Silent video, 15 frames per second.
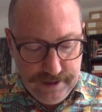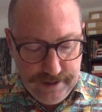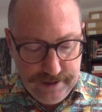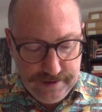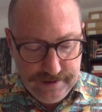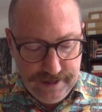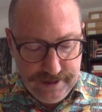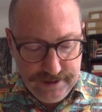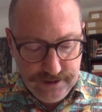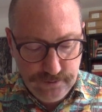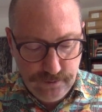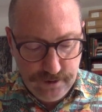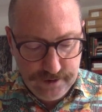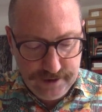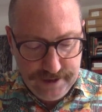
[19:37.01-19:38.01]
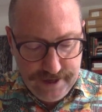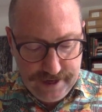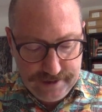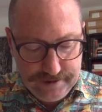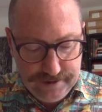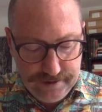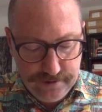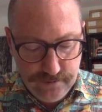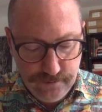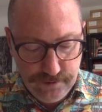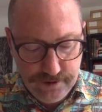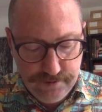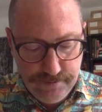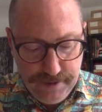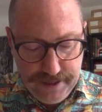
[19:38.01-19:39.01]
unless one connect it
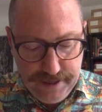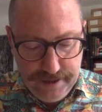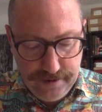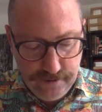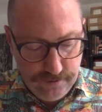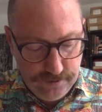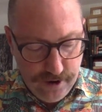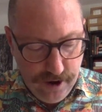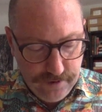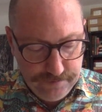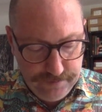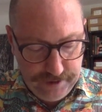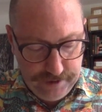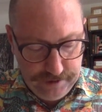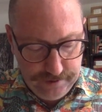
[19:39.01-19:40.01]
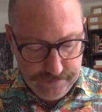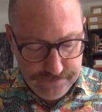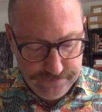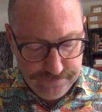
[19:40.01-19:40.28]
with being or not being,